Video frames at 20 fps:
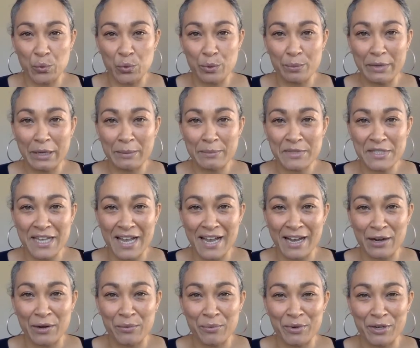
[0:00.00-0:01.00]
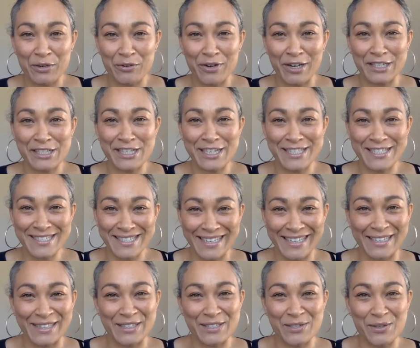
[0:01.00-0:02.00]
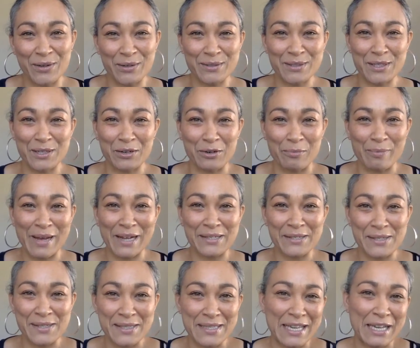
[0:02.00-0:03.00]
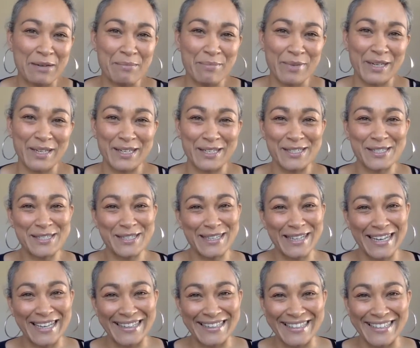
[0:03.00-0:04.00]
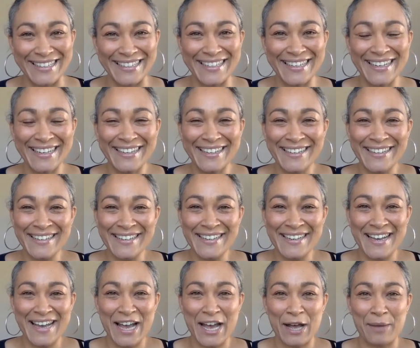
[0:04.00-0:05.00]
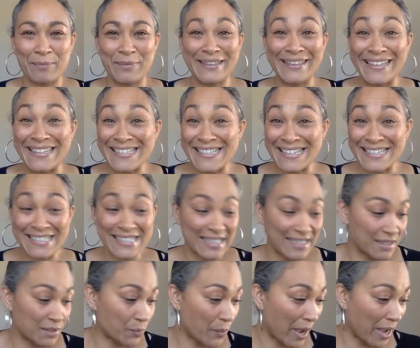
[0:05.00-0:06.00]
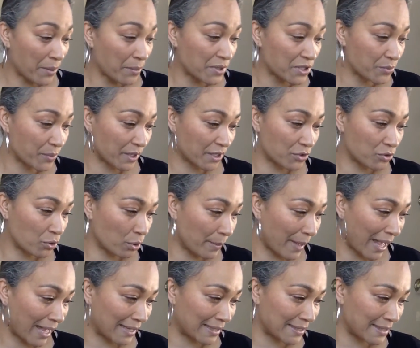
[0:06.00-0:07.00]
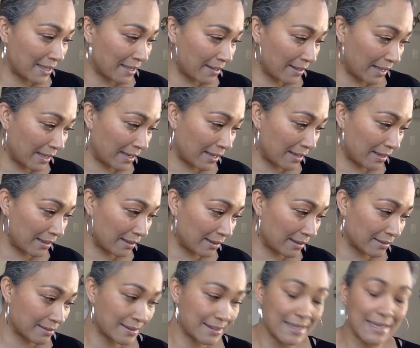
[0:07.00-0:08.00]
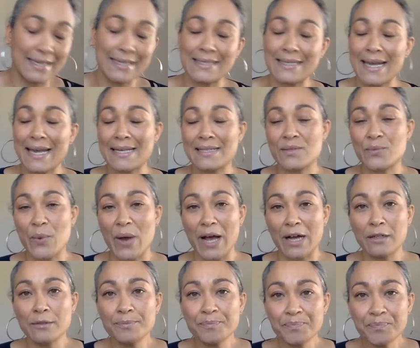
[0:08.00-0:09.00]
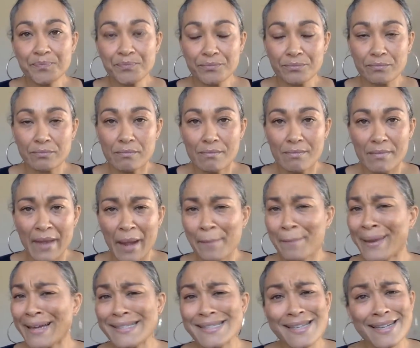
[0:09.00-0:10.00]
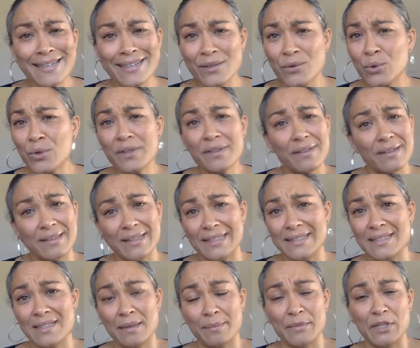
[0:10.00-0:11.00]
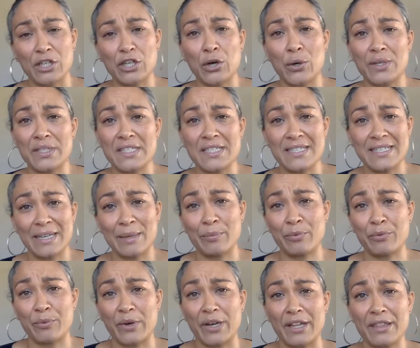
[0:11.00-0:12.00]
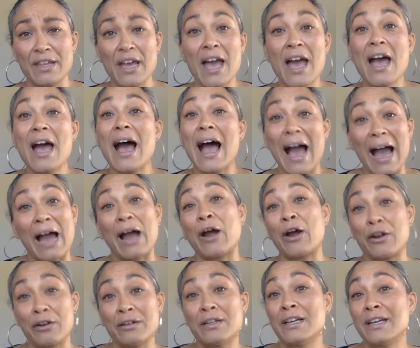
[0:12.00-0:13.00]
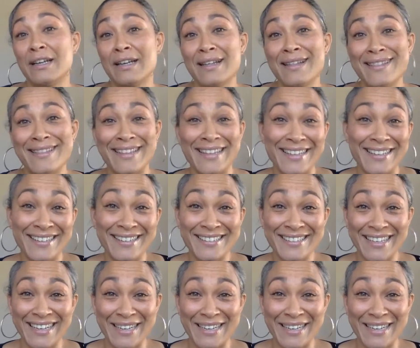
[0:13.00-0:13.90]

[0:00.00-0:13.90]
warm-ups are when you're actually singing the songs that you're about to sing, but in a slightly less intense way, which we're going to talk about in a little second as well. And basically, all of the things that I'm going to go into depth with are the